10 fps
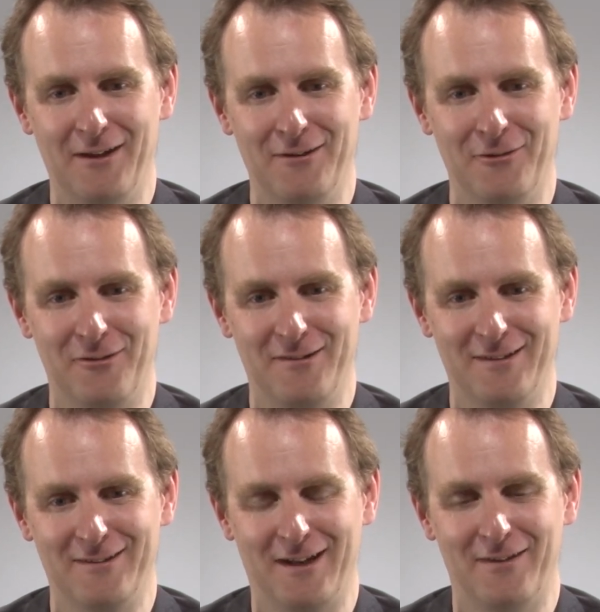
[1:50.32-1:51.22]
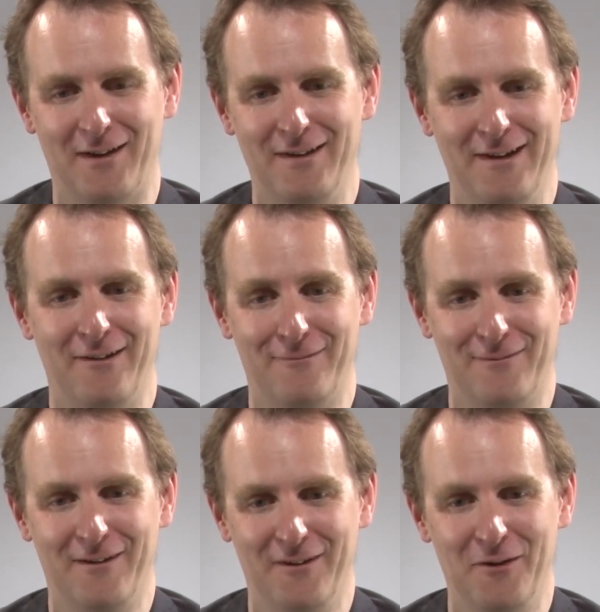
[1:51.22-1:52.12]
not just the kind of idea of
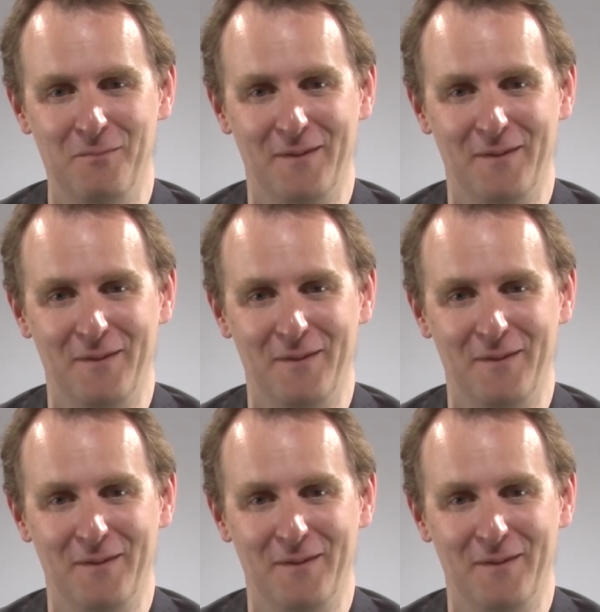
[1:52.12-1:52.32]
fatherhood,